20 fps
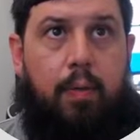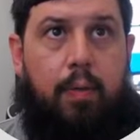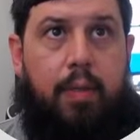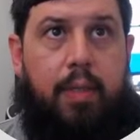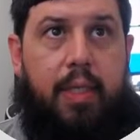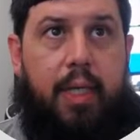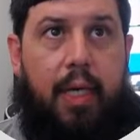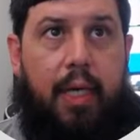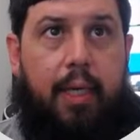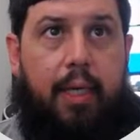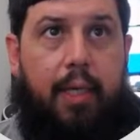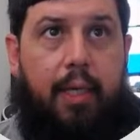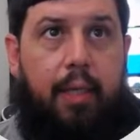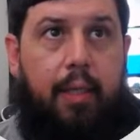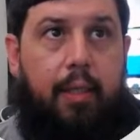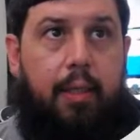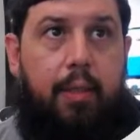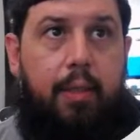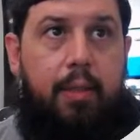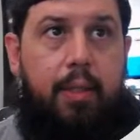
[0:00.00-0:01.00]
Tag
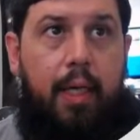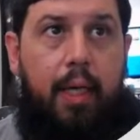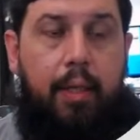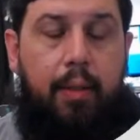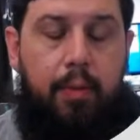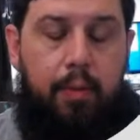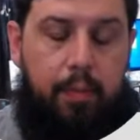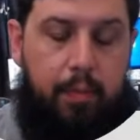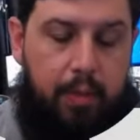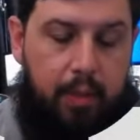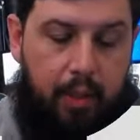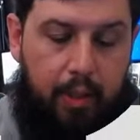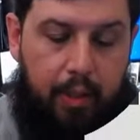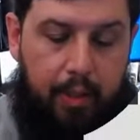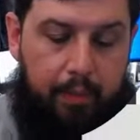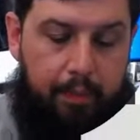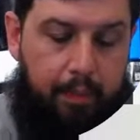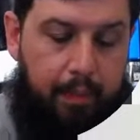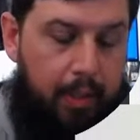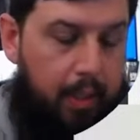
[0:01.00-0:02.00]
edit title. Sorry.
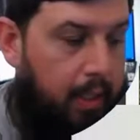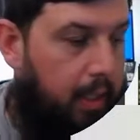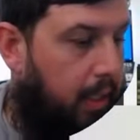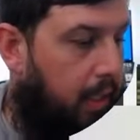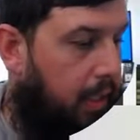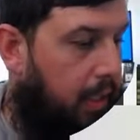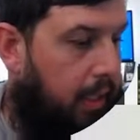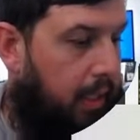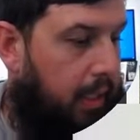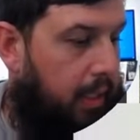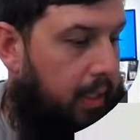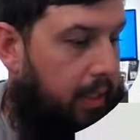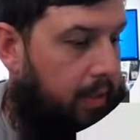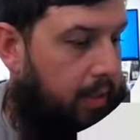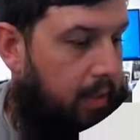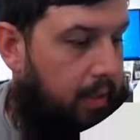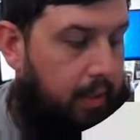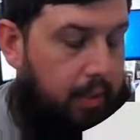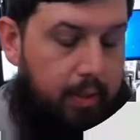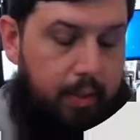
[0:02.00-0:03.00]

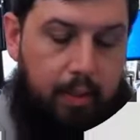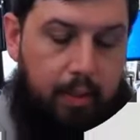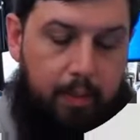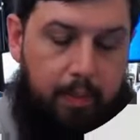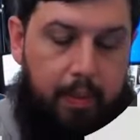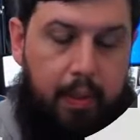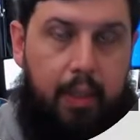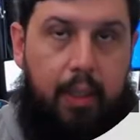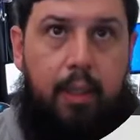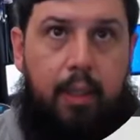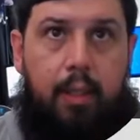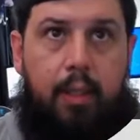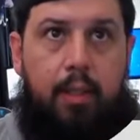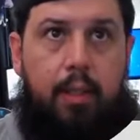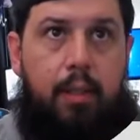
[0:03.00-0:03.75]
So this is going to be